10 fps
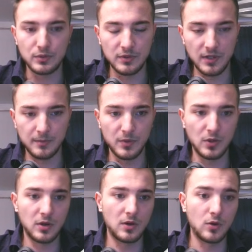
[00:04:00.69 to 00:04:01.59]
out to them
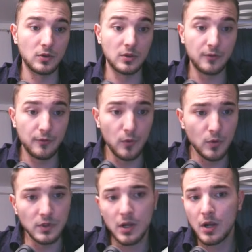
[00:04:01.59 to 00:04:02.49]
on the
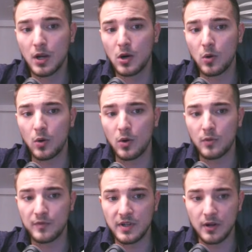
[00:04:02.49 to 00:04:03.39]
phone
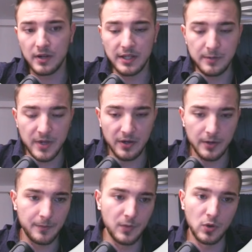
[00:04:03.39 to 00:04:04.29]
or via
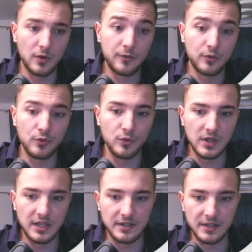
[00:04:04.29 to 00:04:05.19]
email or through
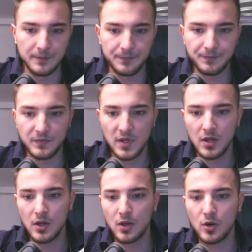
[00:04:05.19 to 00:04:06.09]
LinkedIn.
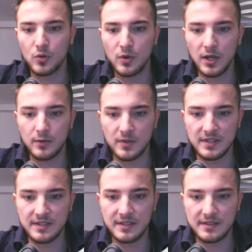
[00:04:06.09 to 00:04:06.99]

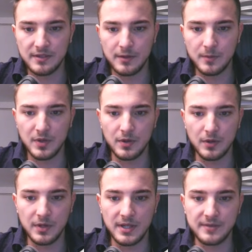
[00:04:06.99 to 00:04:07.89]
GoHighLevel system
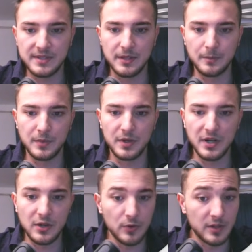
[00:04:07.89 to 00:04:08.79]
gives them
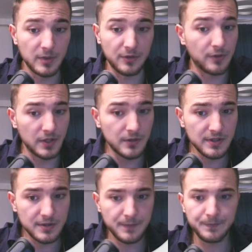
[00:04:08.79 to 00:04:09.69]
recruitment
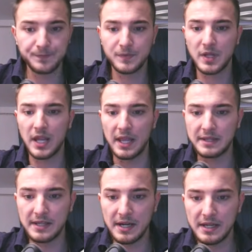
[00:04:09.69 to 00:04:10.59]
funnels,
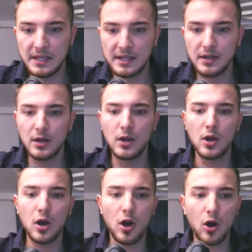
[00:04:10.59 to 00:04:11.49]
ad tracking,
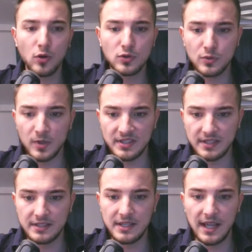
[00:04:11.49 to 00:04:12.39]

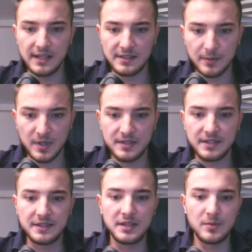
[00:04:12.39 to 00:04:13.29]
automated SMS
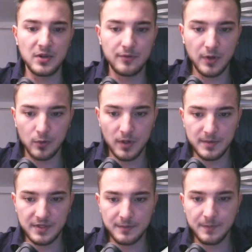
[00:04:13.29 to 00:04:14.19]
and email
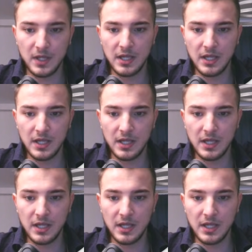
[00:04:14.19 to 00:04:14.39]
follow-ups,